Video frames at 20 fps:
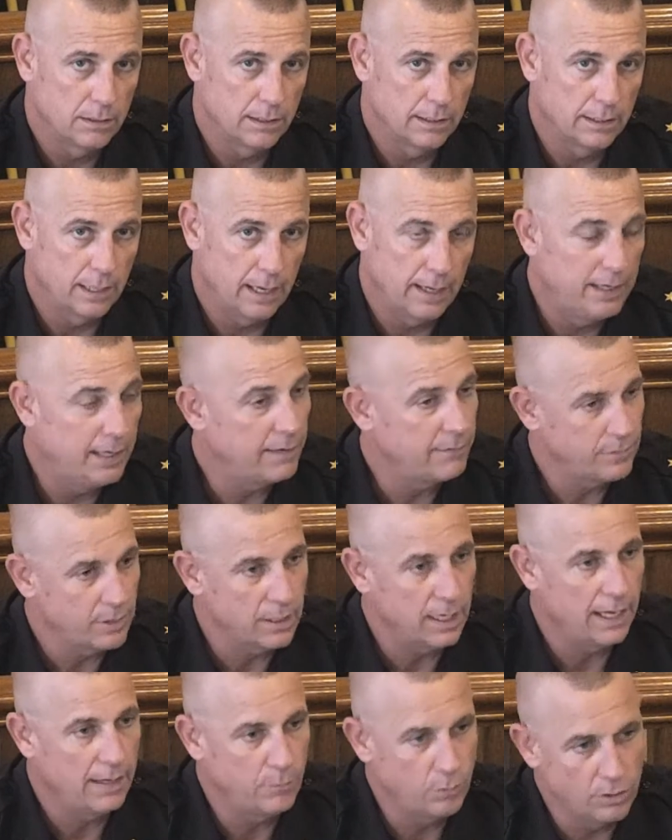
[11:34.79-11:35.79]
I, would have
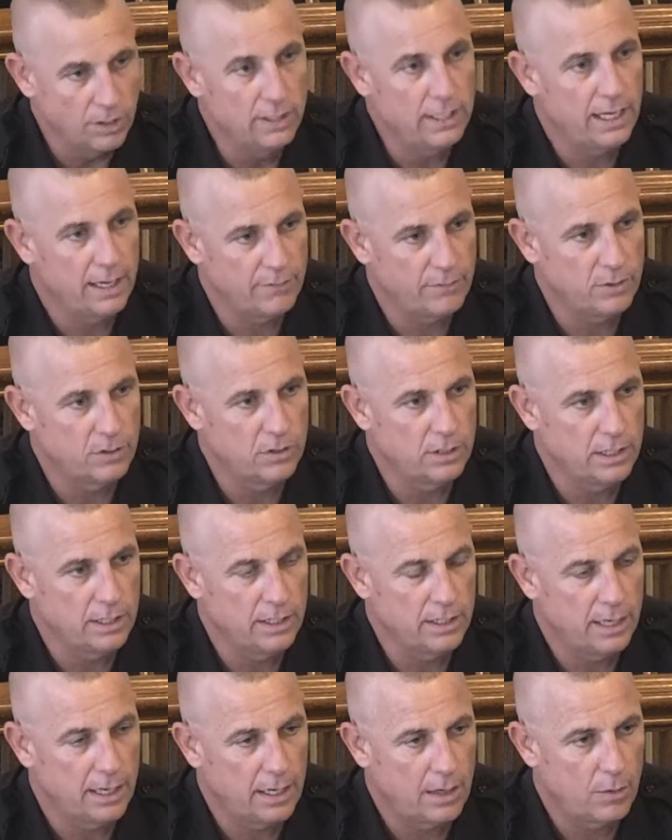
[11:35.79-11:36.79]
to. I'd really have to look
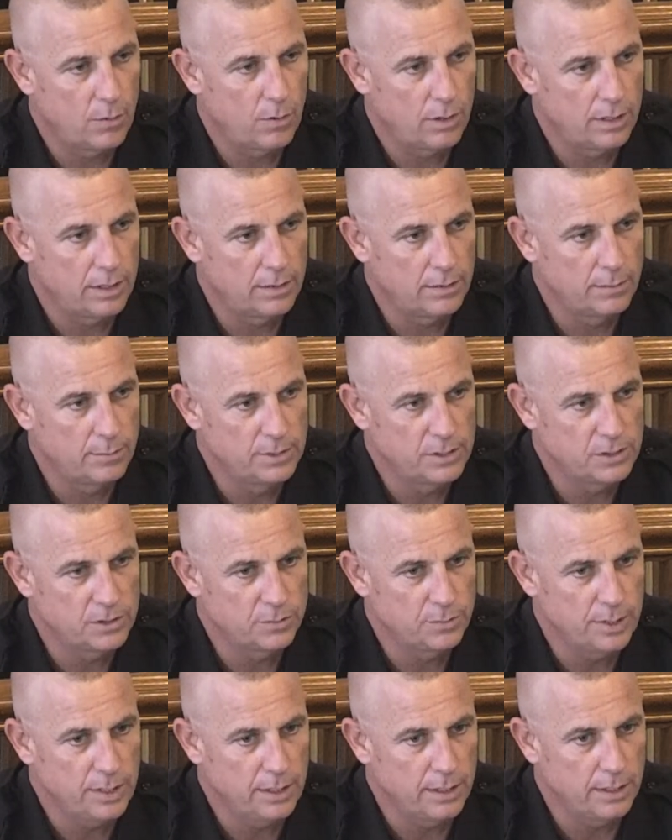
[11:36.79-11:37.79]
into that. I don't want to
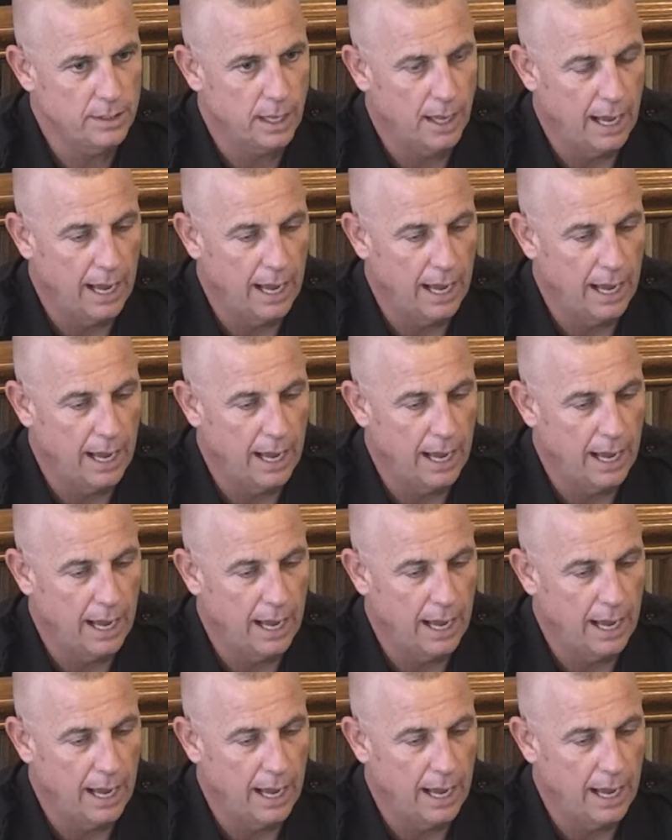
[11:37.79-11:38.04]
misspeak.